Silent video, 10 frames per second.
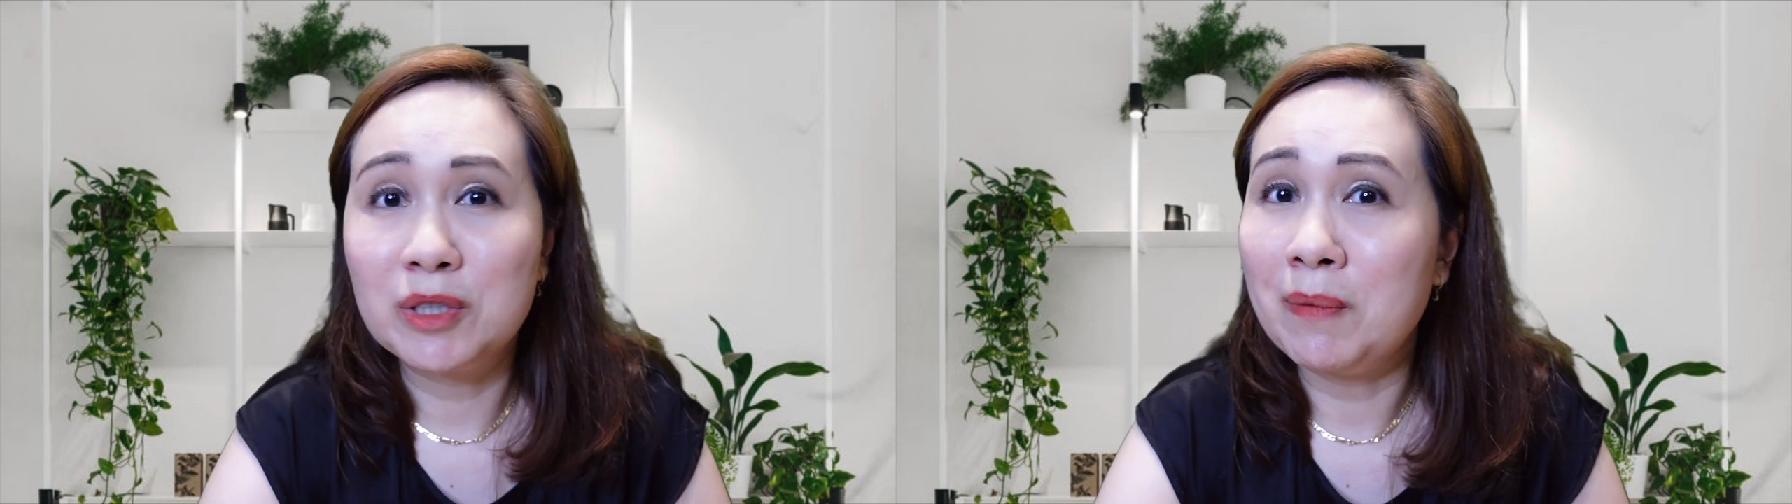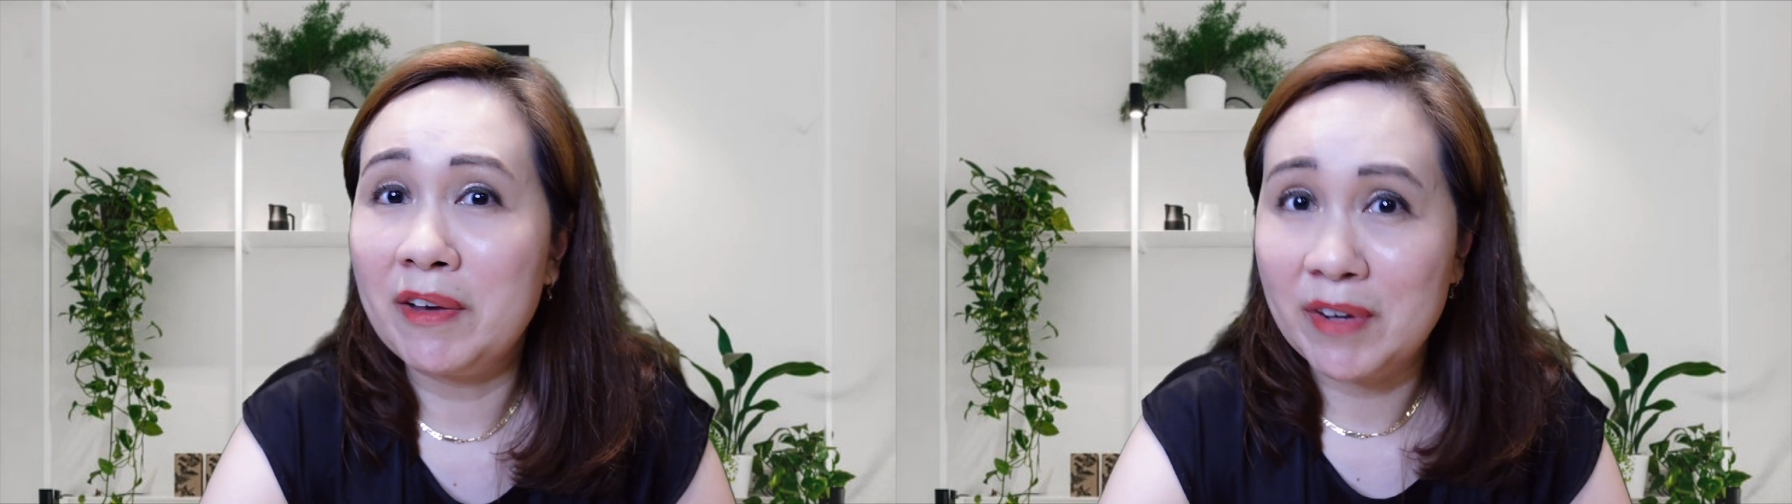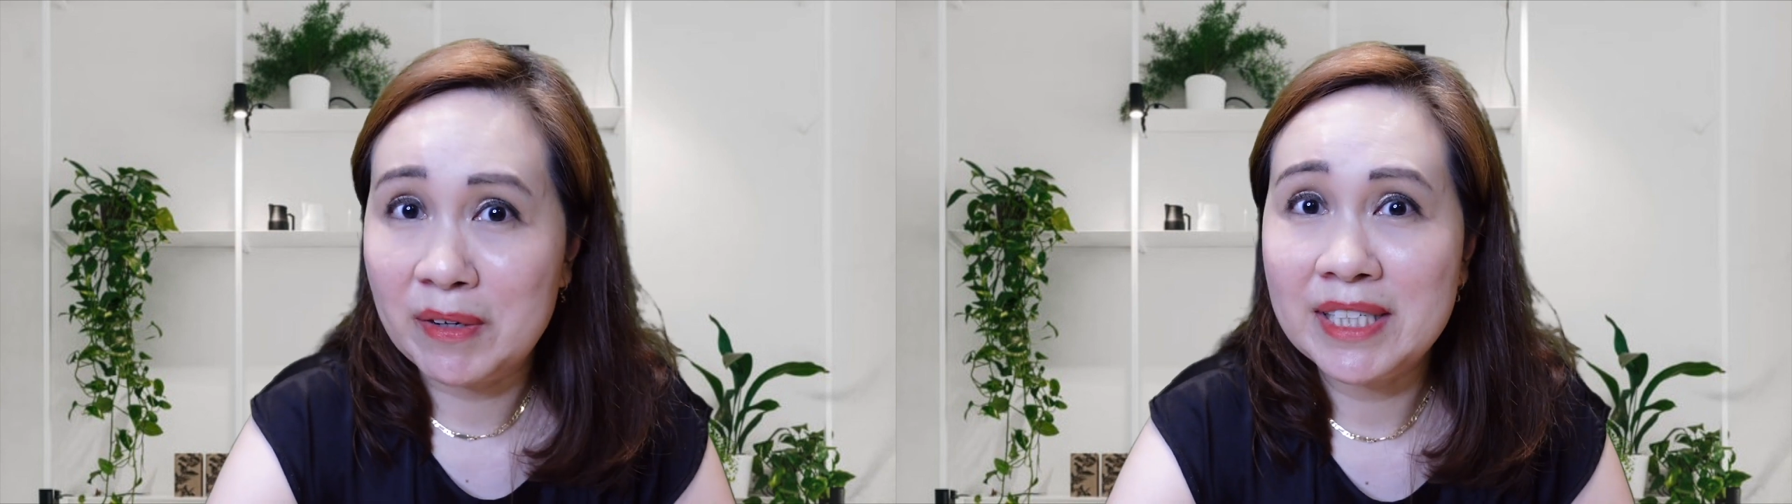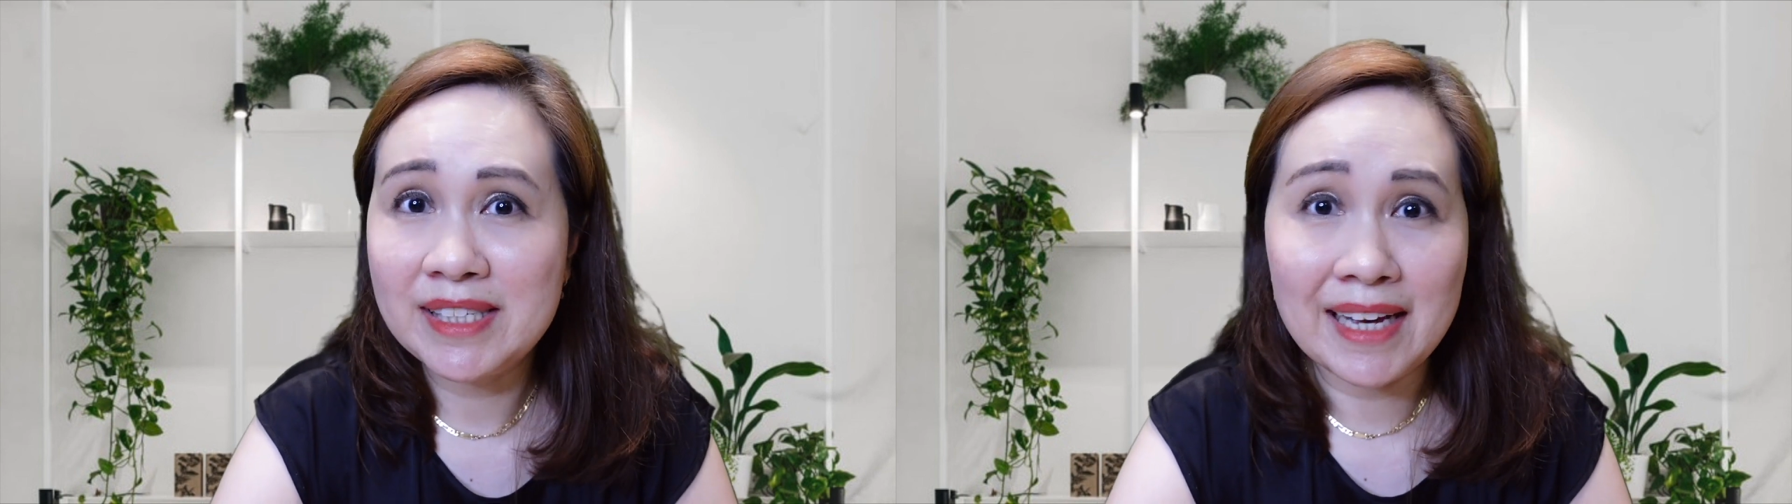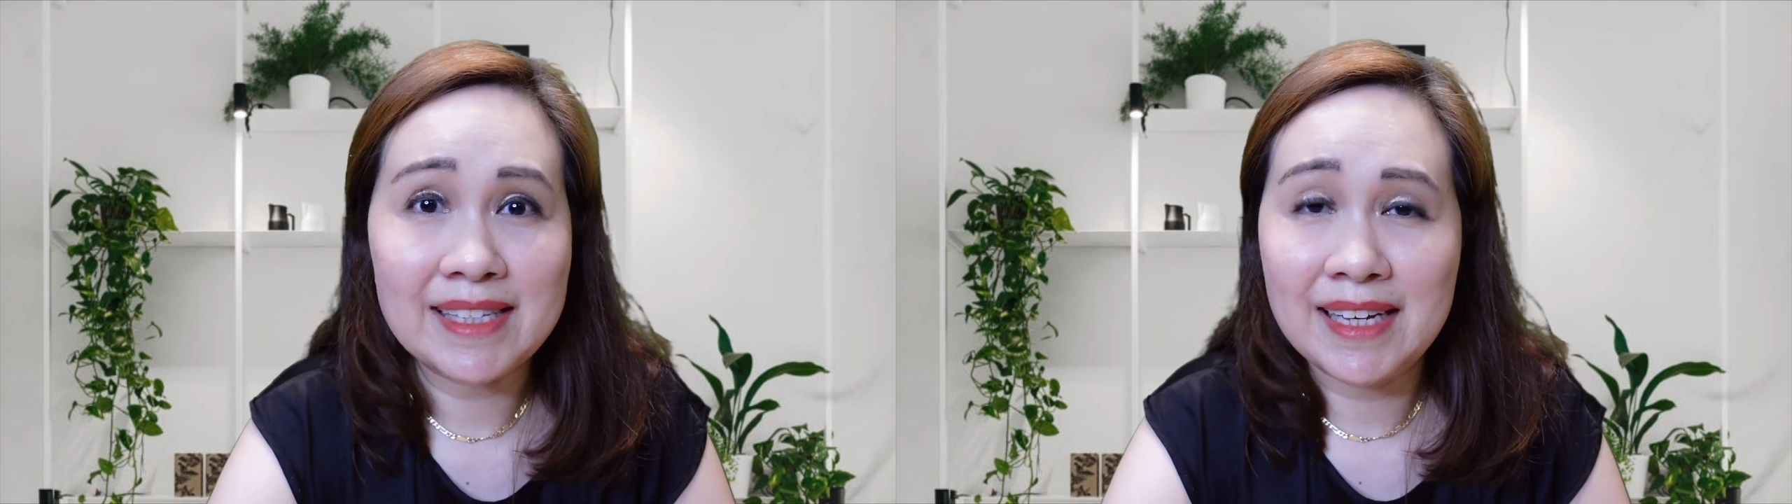to my
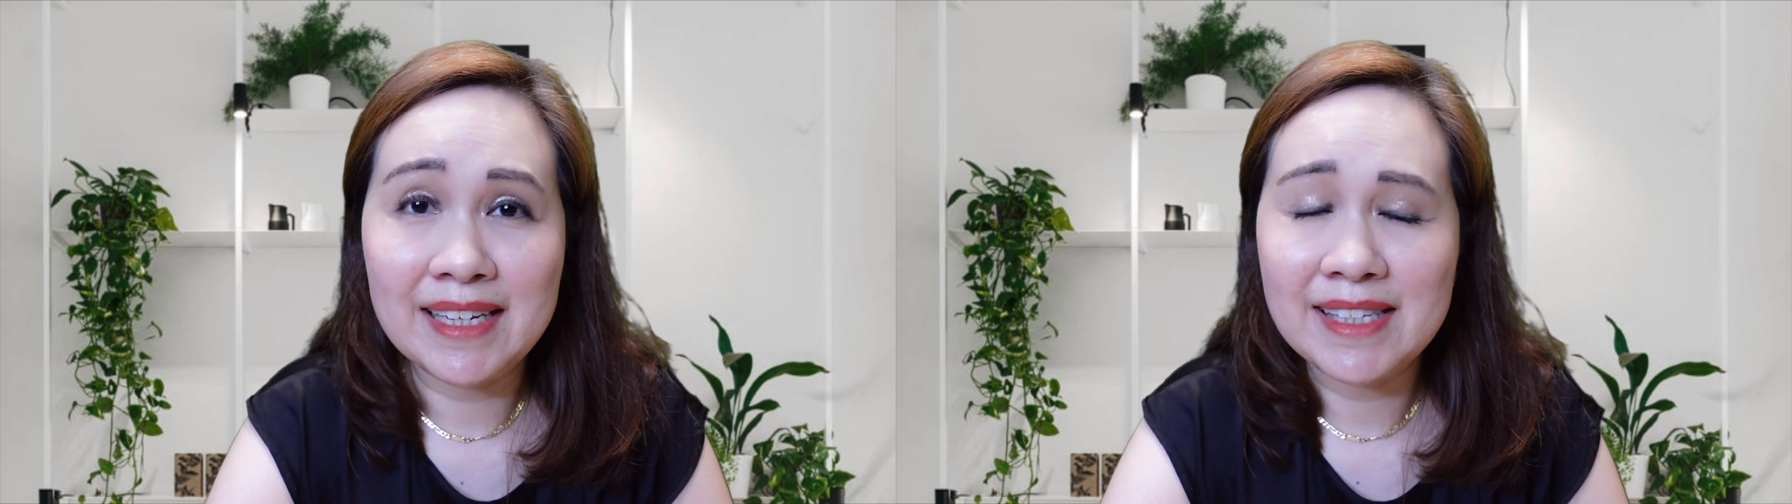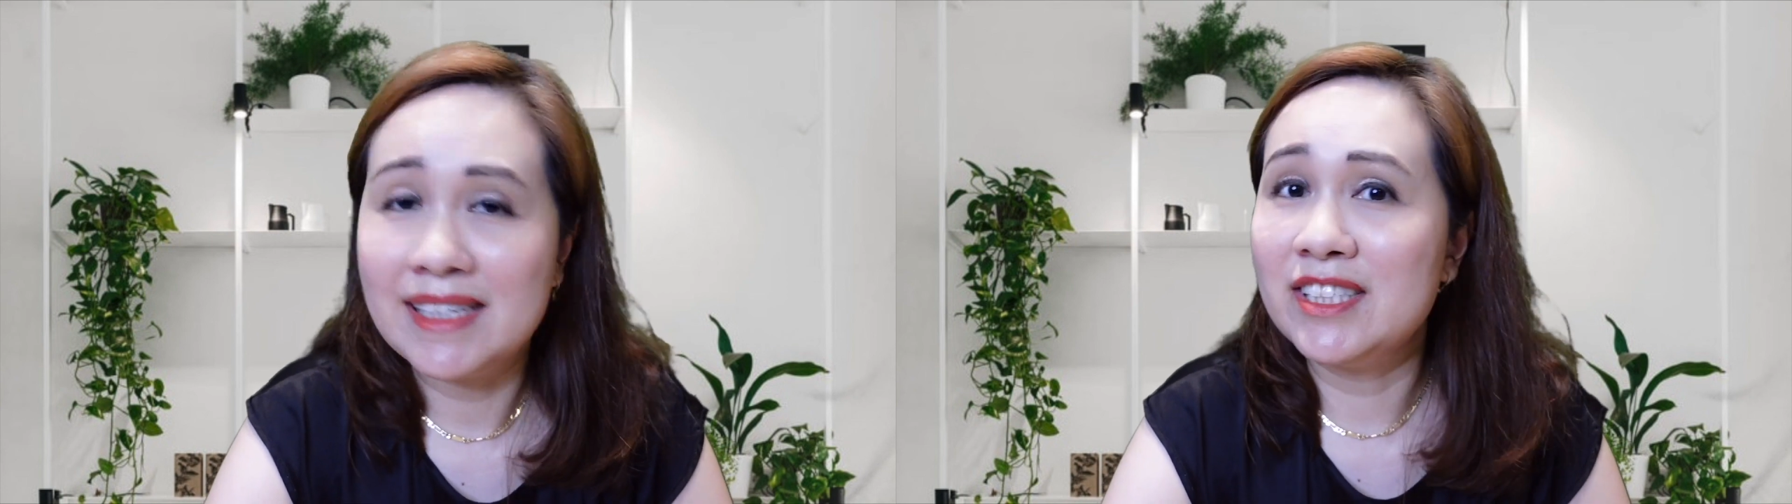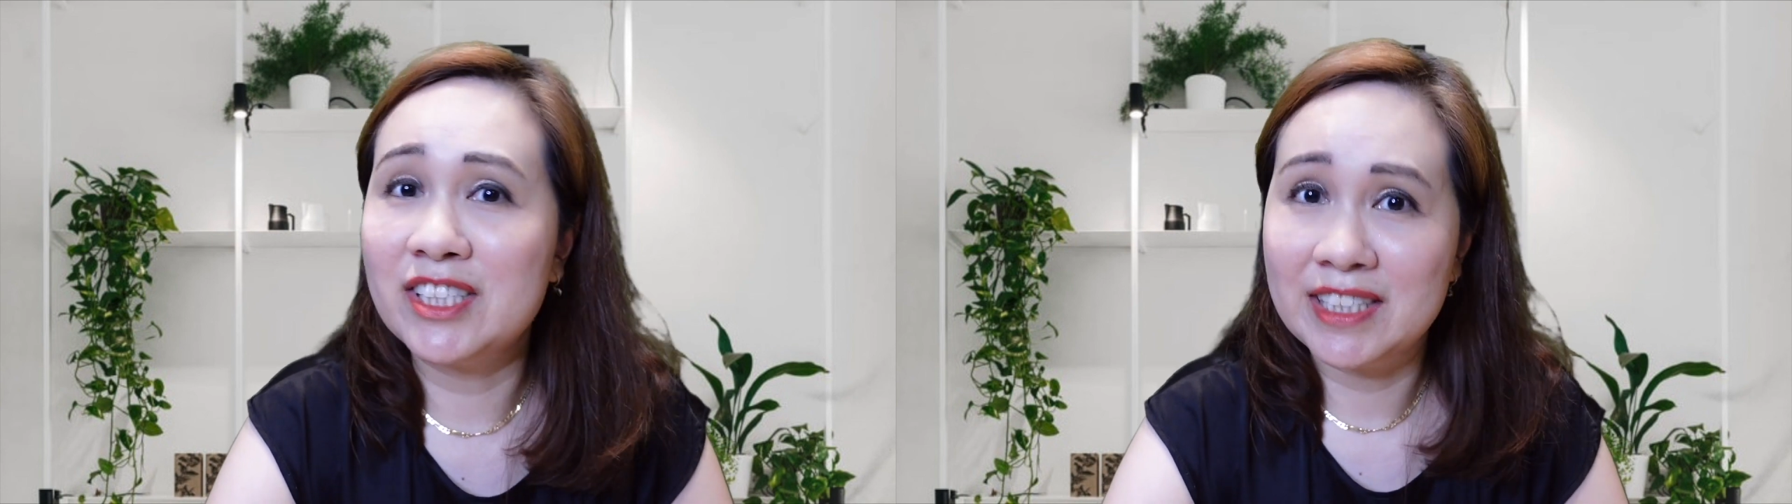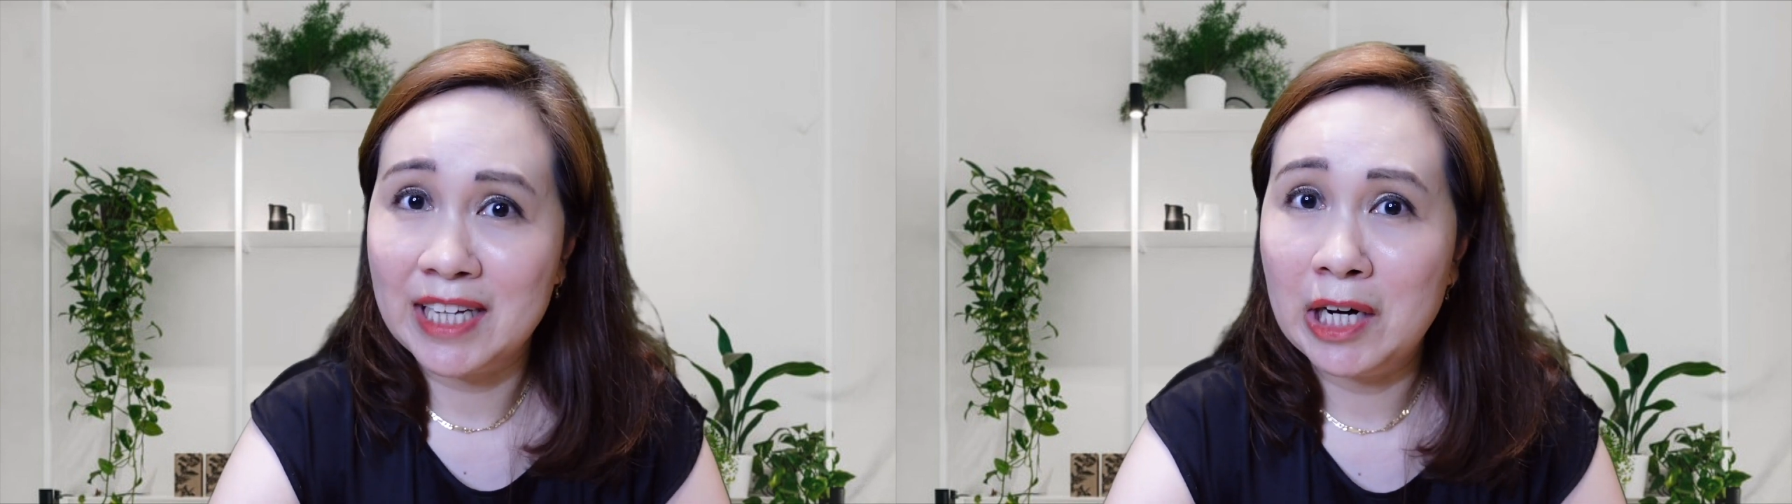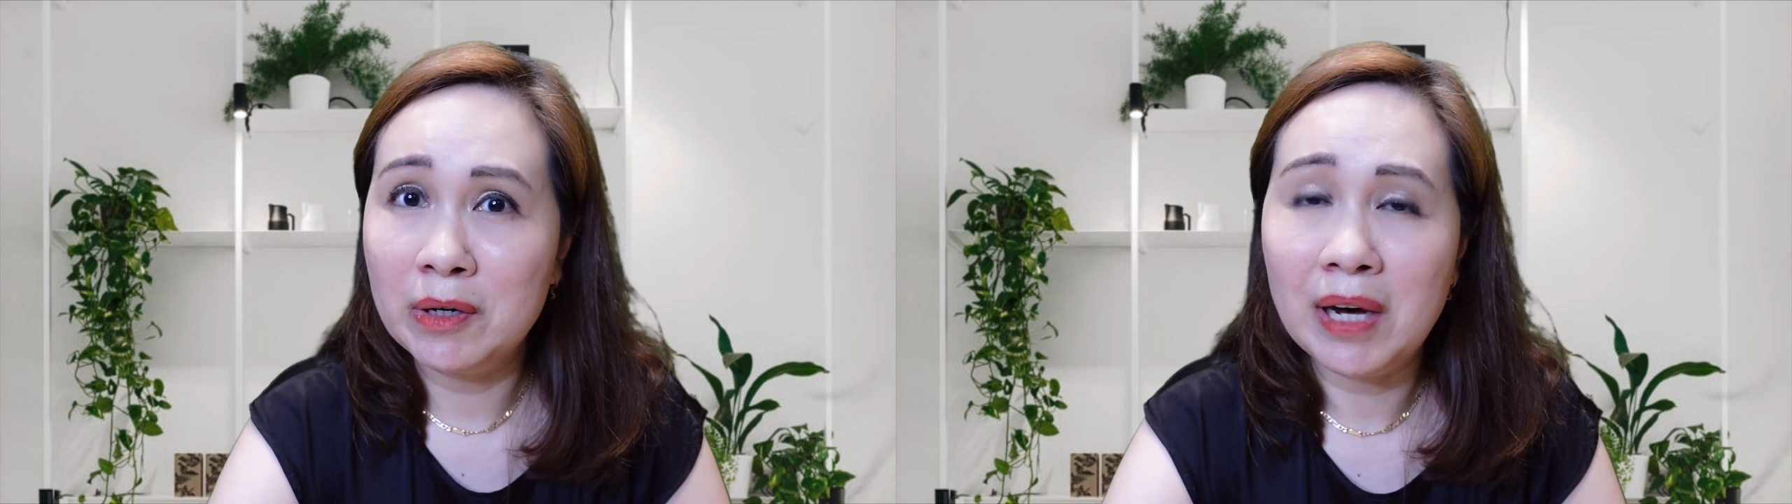various SAs in
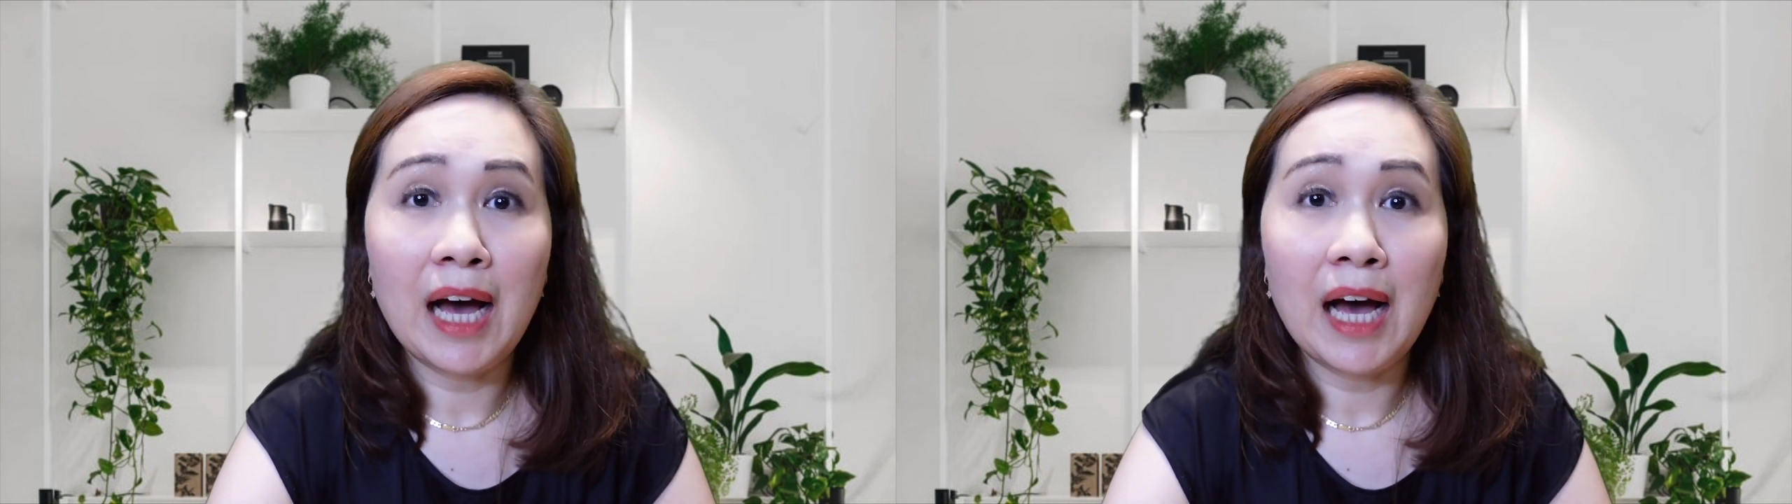Chanel.